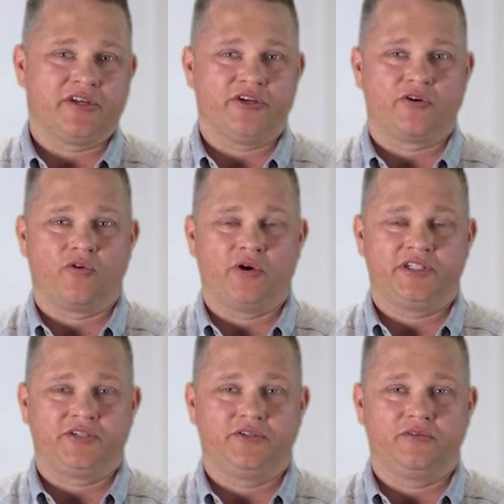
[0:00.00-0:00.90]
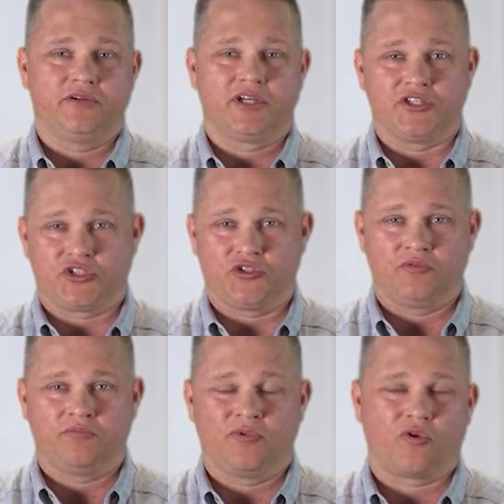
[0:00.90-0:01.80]
that you're going to
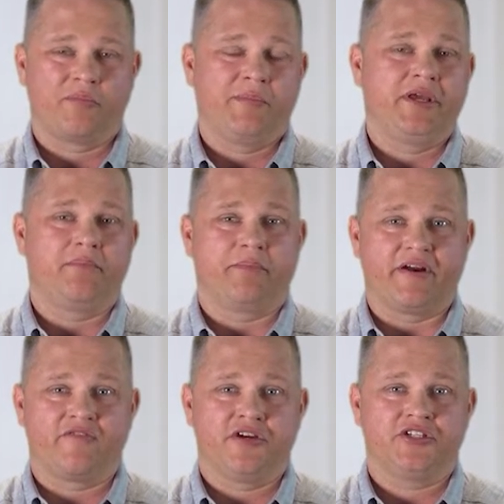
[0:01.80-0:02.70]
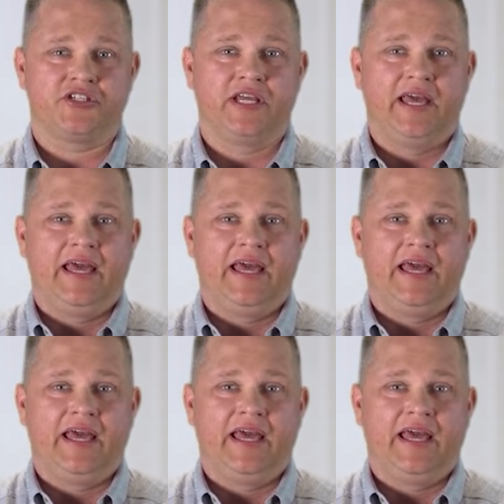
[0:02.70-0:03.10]
consume, or maybe a beverage.